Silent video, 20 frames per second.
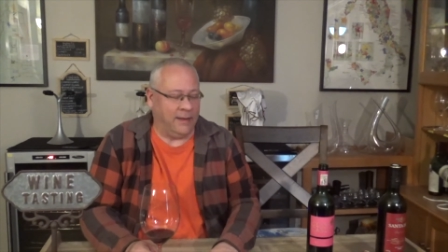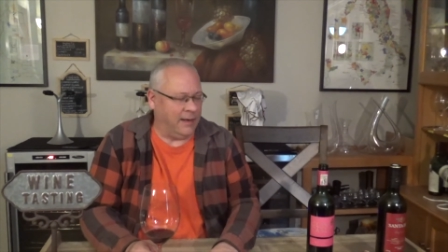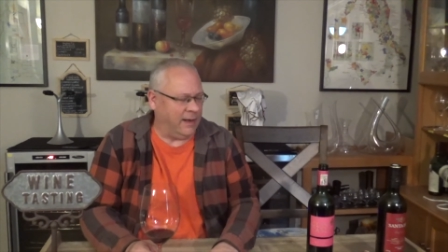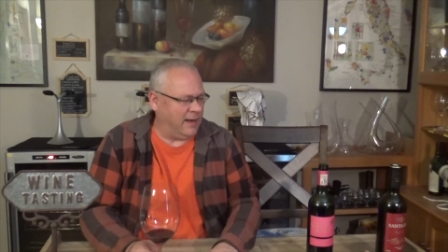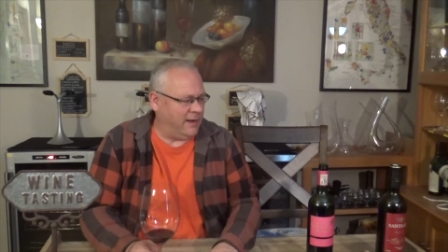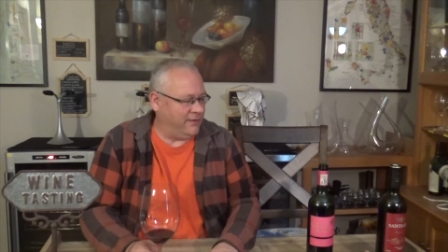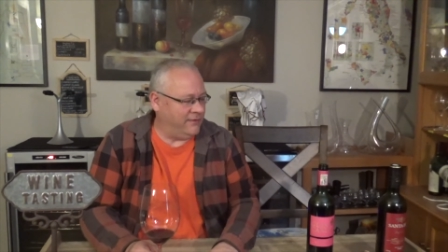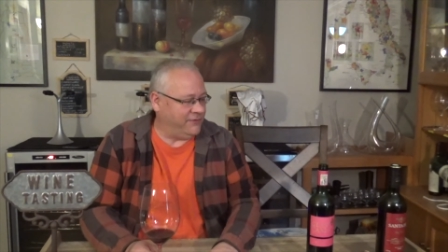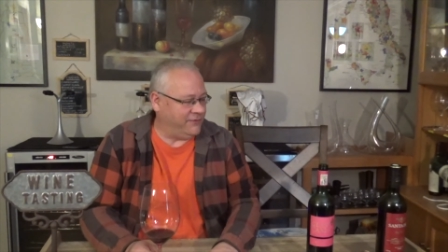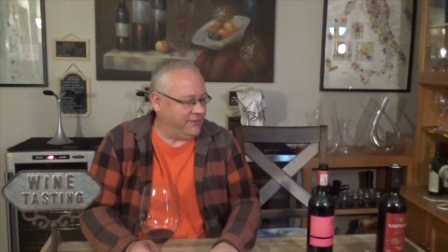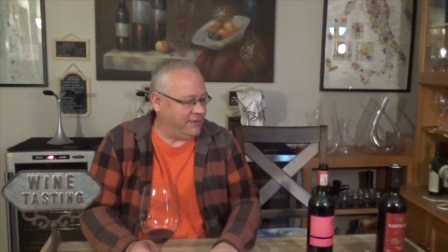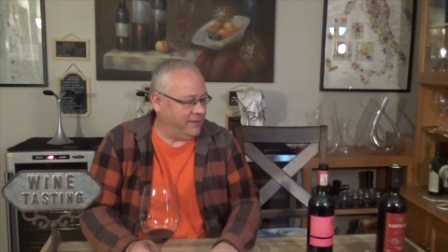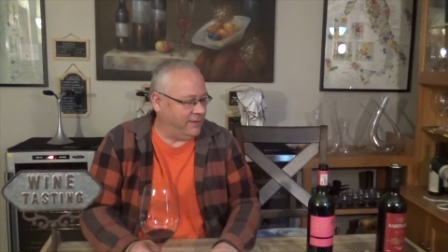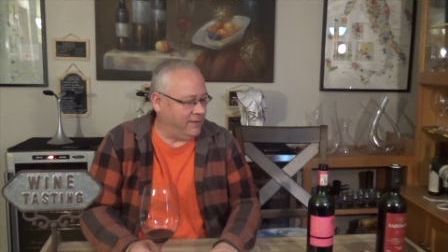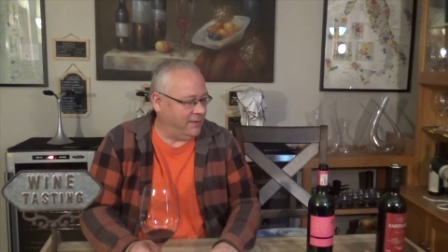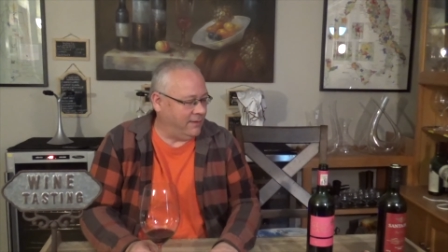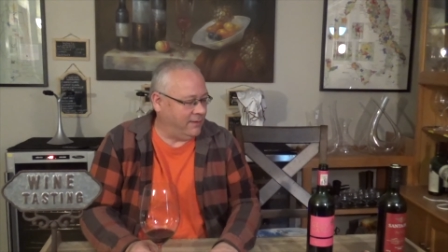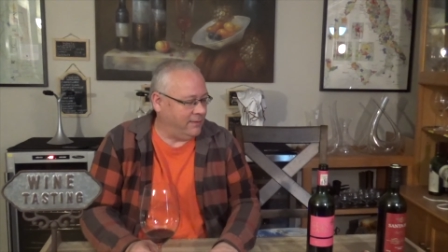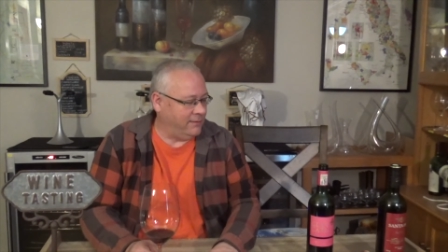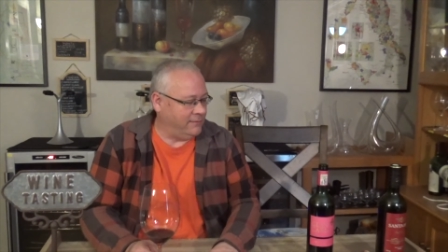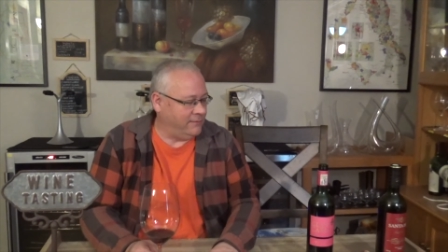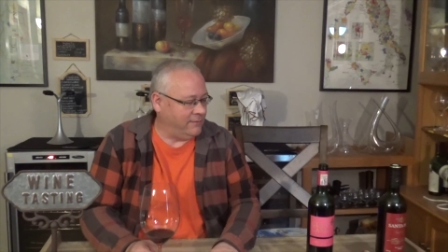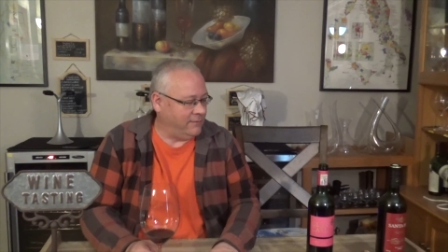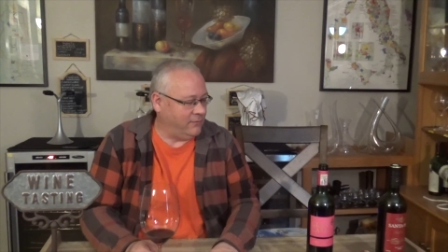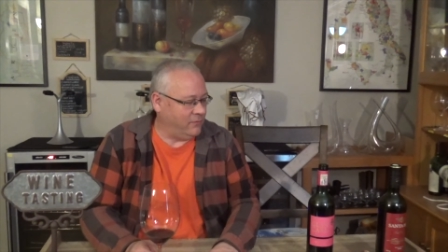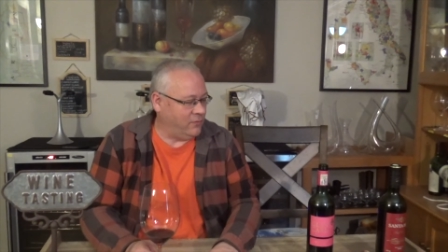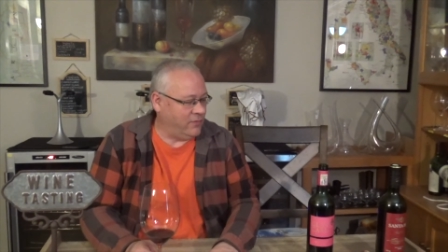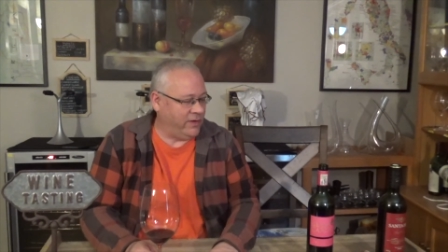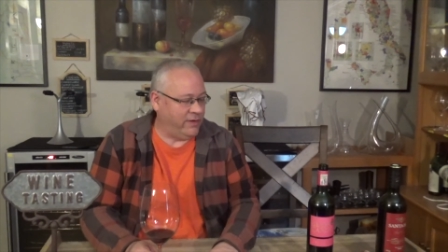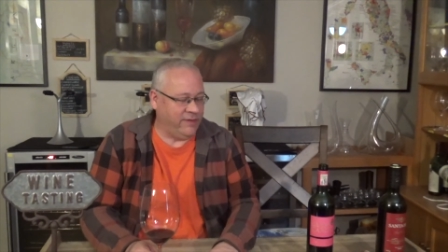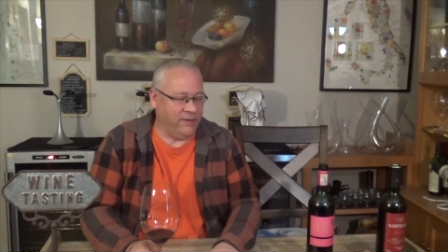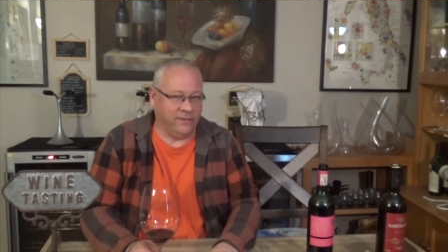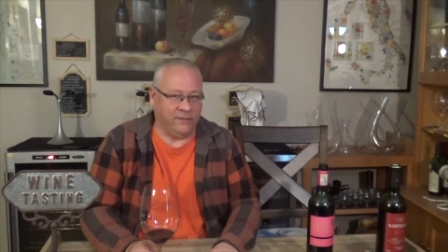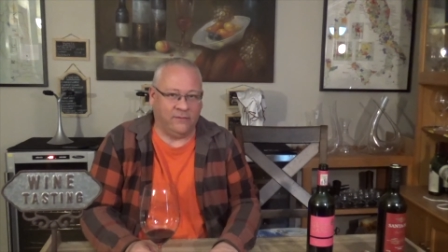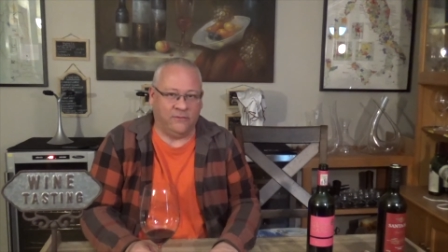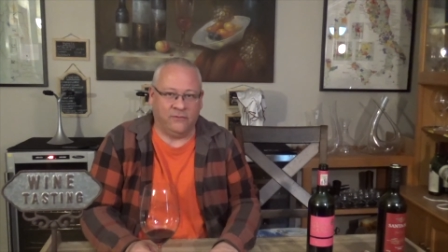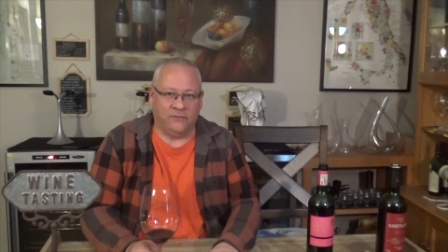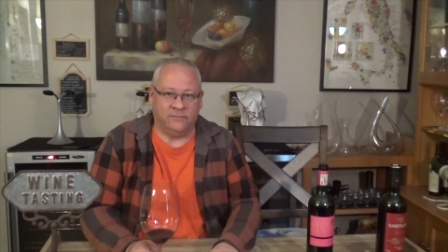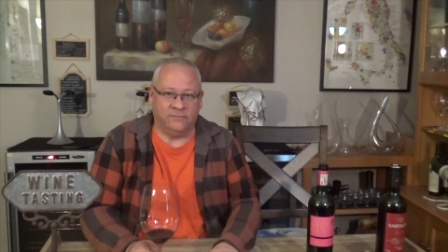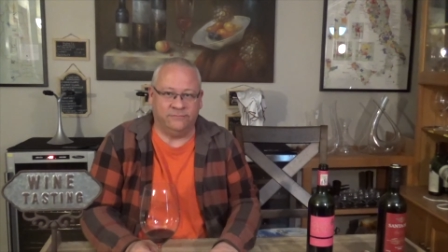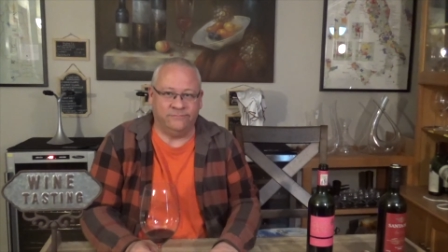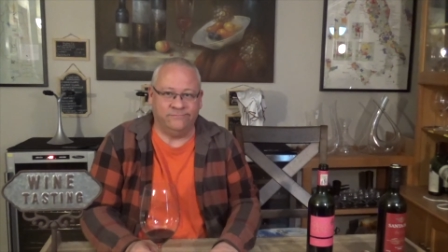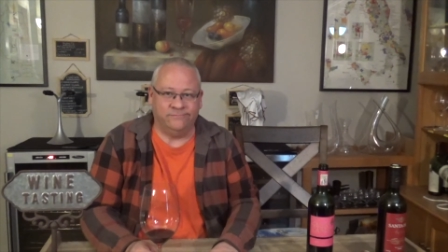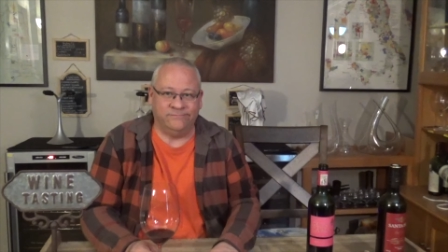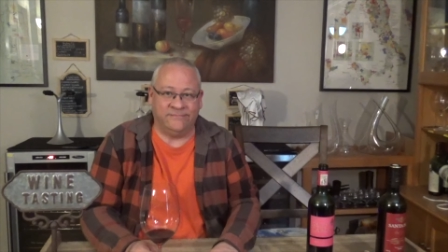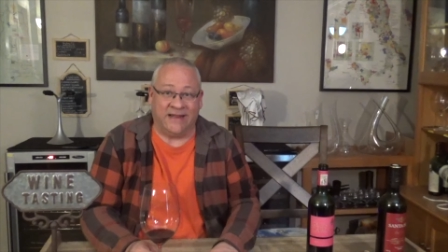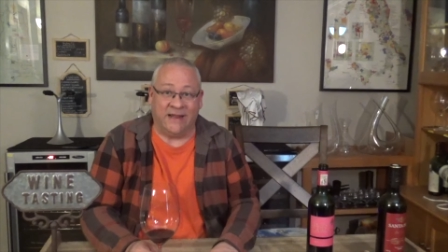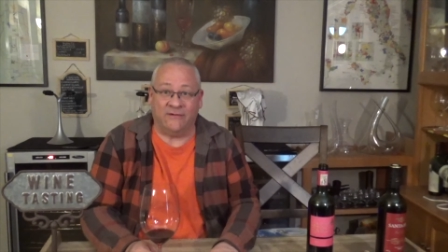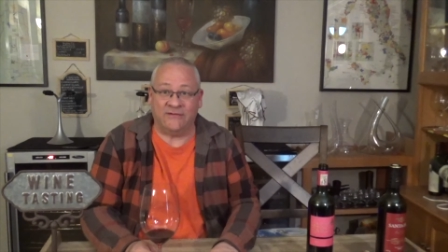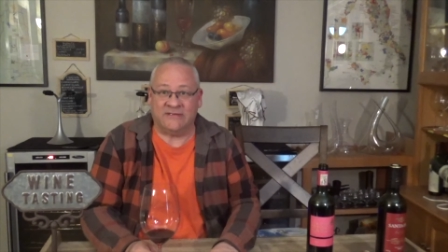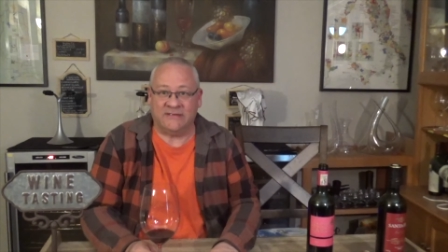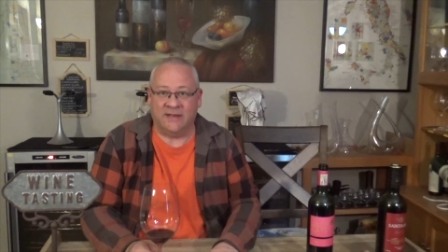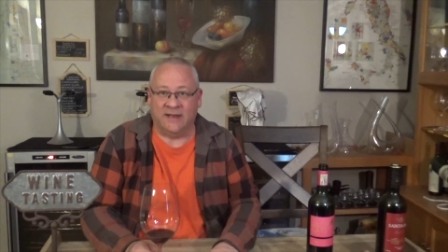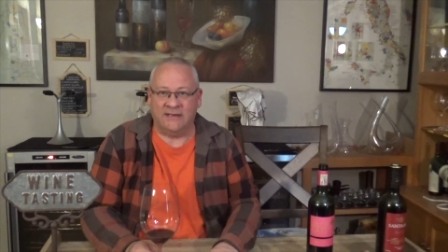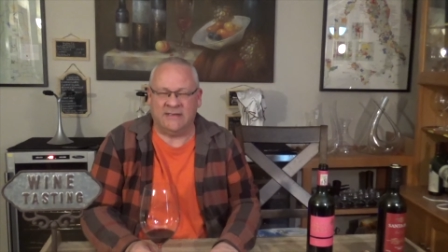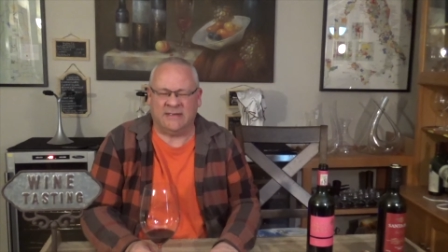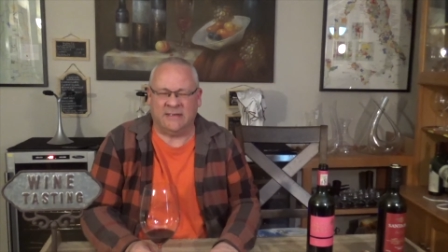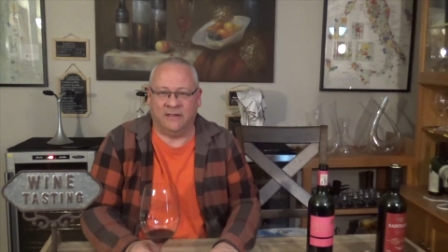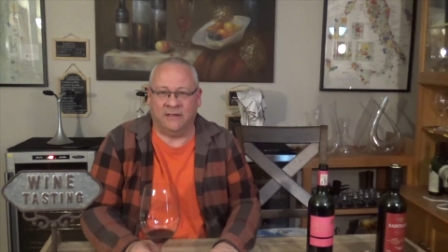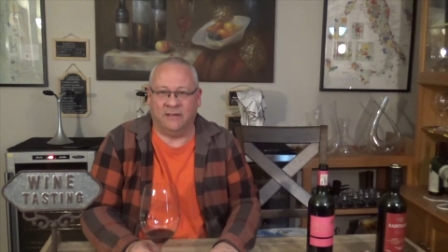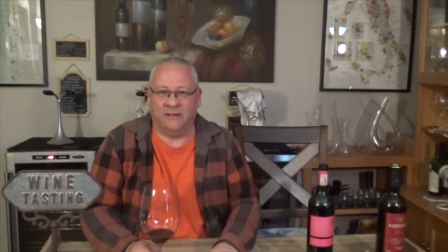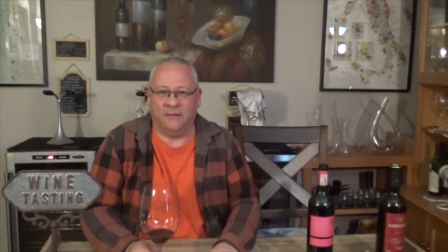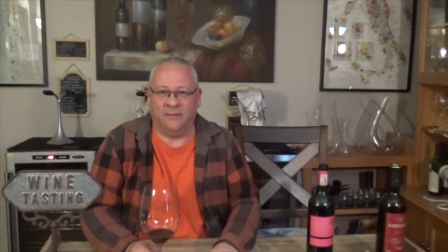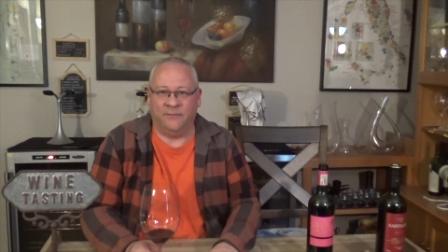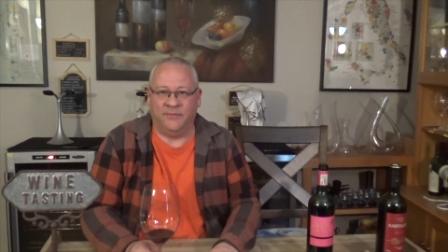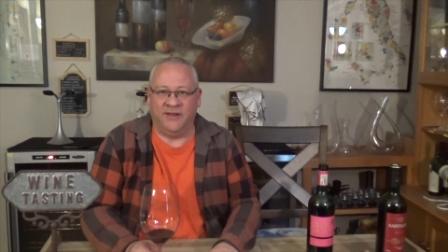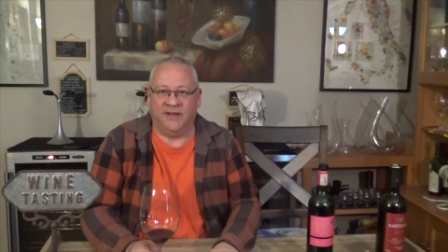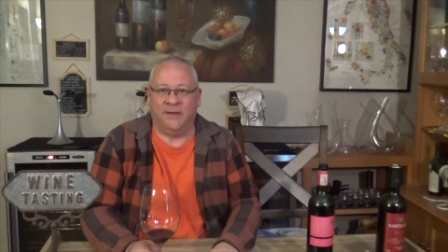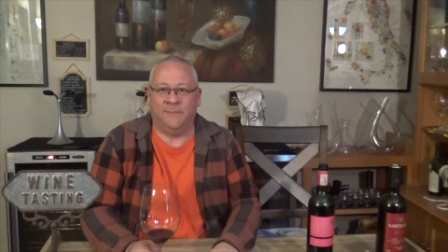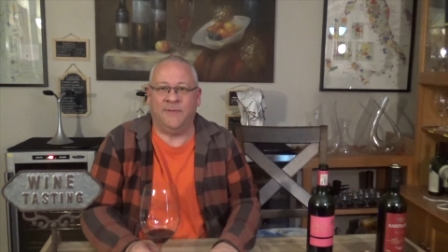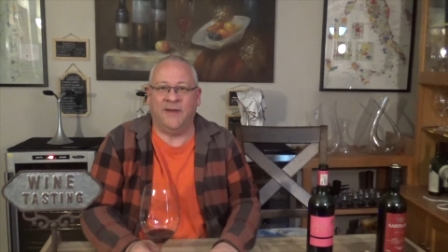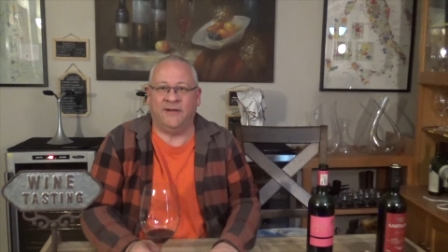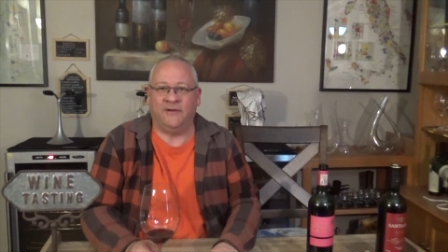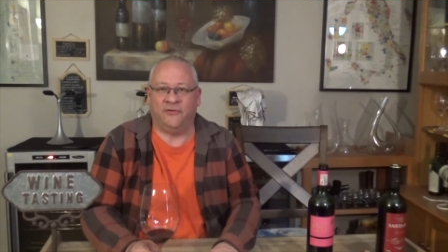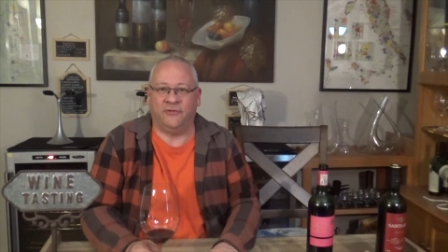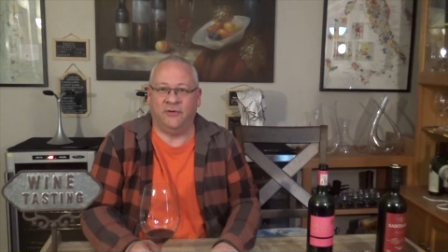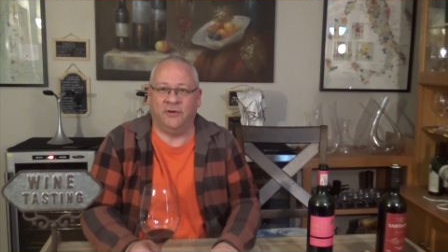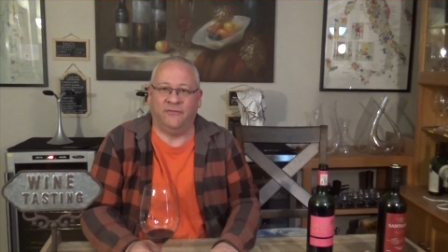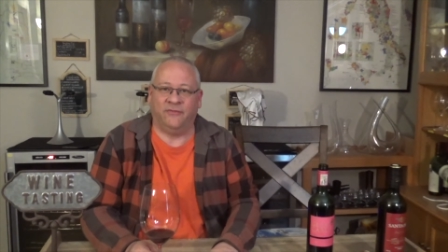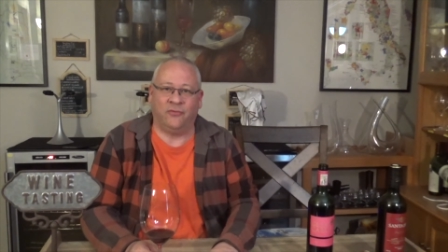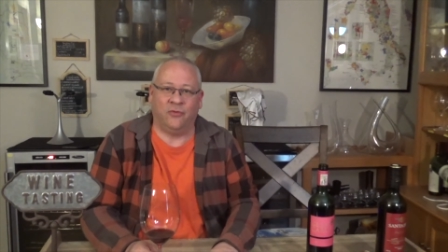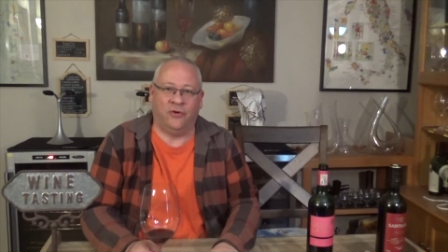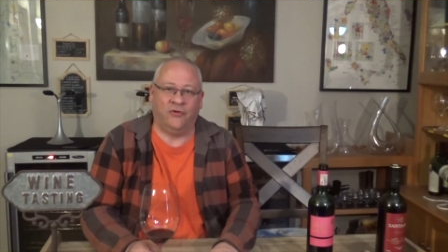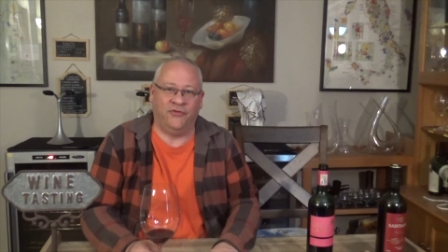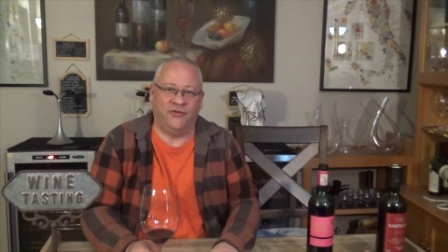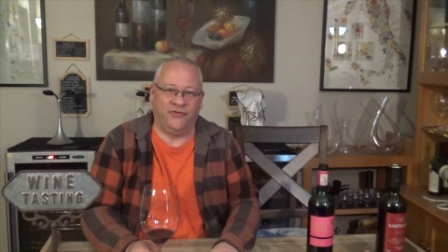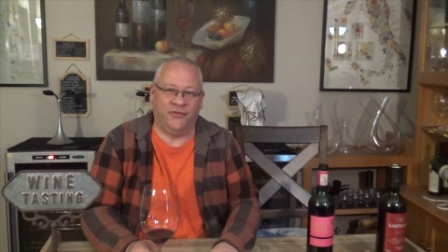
And one of the downsides to being a pet owner, of course,